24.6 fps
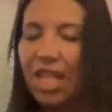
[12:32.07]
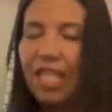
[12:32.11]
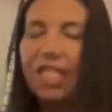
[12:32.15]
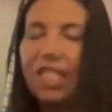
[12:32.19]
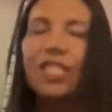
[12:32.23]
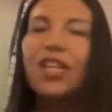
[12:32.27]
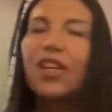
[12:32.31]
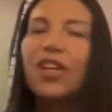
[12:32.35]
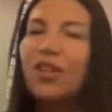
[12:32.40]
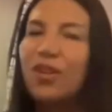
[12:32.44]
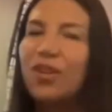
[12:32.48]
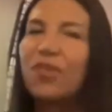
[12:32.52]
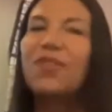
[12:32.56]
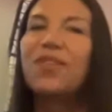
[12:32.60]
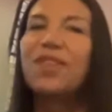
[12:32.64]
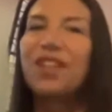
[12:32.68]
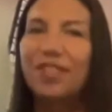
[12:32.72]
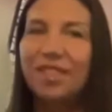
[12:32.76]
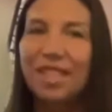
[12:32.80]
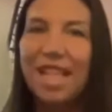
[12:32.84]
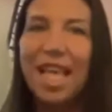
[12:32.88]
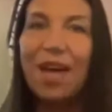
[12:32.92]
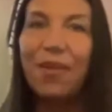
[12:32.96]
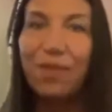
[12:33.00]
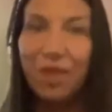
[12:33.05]
So
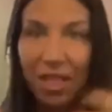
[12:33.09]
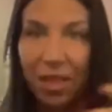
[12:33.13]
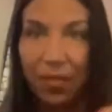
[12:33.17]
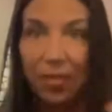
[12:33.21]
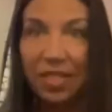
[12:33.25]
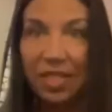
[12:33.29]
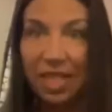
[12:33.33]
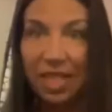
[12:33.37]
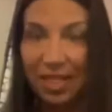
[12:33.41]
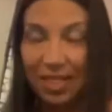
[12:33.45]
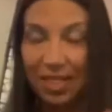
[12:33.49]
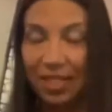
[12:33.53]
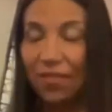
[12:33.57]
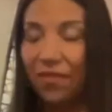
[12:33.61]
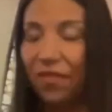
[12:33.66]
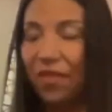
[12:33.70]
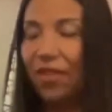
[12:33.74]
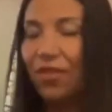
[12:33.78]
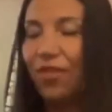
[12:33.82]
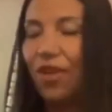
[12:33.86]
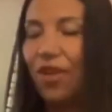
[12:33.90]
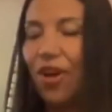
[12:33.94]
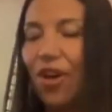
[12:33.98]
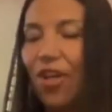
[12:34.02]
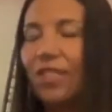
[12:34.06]
there's that with the obsessive
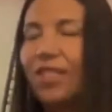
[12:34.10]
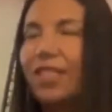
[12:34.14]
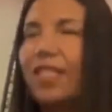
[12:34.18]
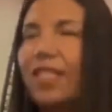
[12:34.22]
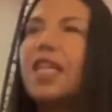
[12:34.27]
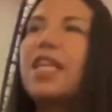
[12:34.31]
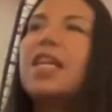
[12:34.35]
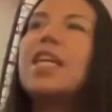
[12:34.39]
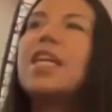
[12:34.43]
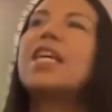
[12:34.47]
thoughts.